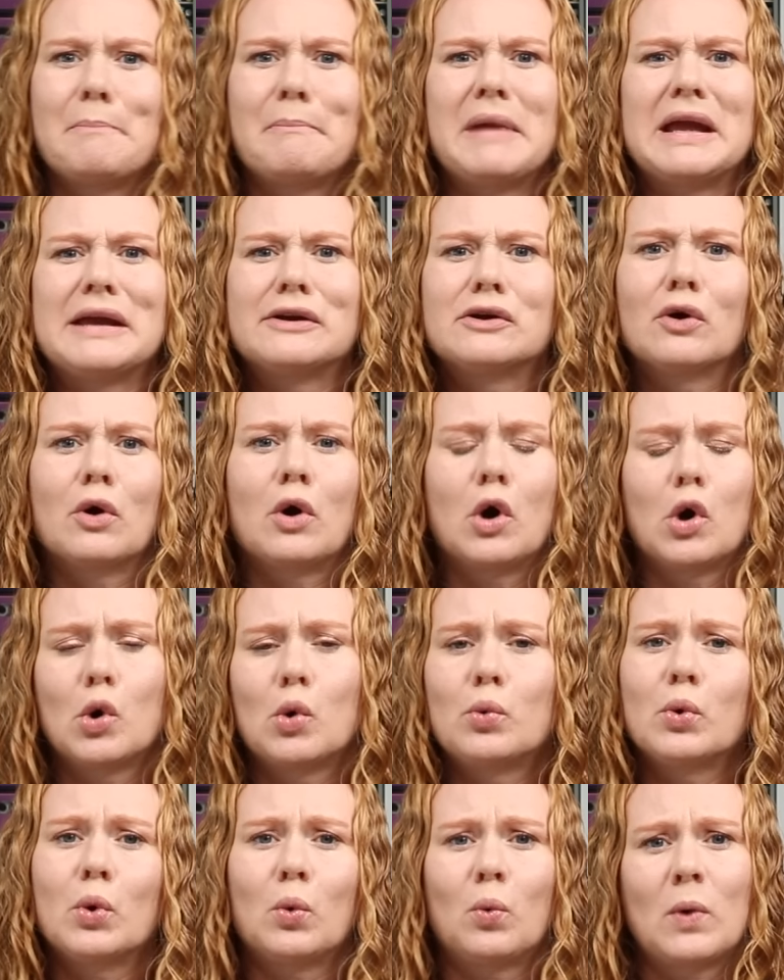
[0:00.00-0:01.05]
make your
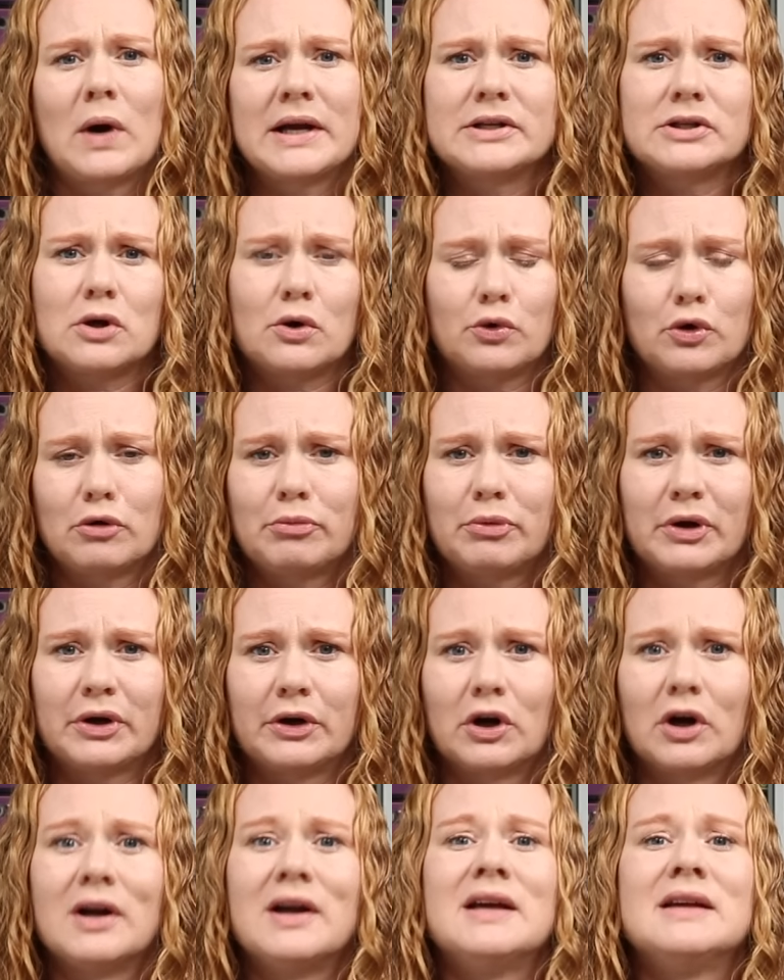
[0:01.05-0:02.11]
own white toner
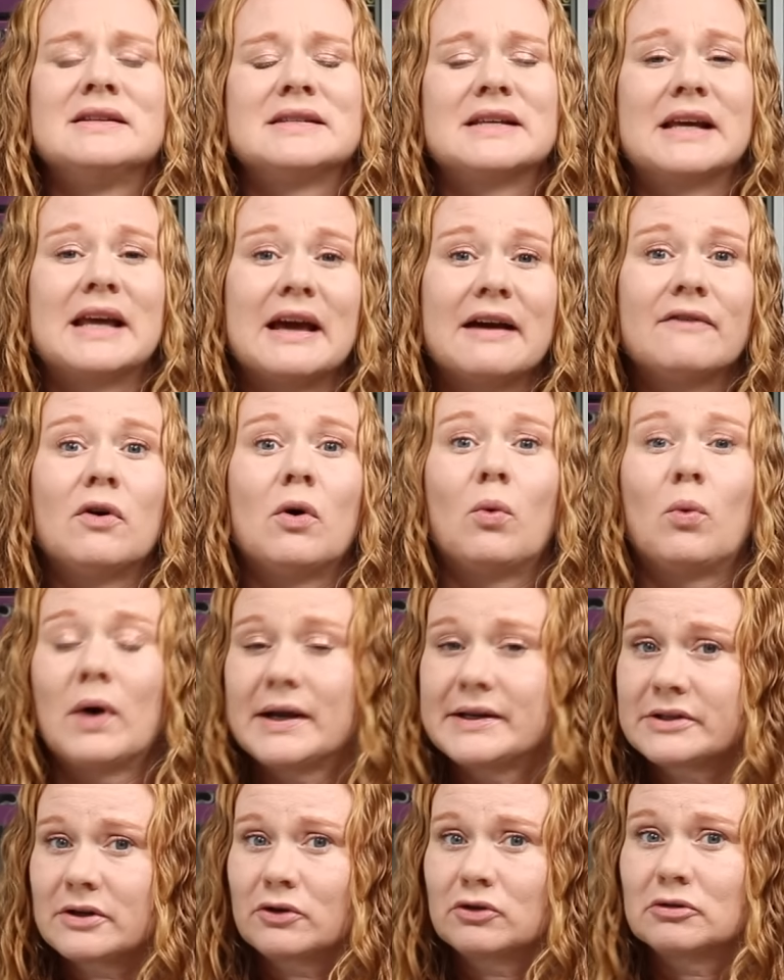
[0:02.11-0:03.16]
printer, to give
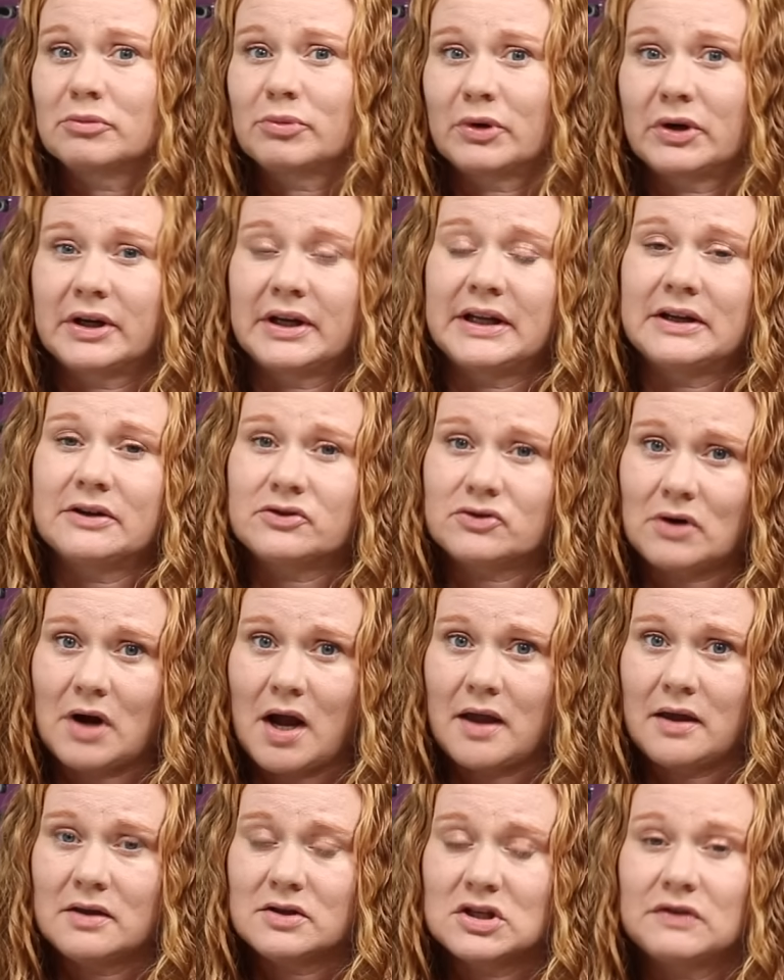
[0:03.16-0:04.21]
white toner printing a try.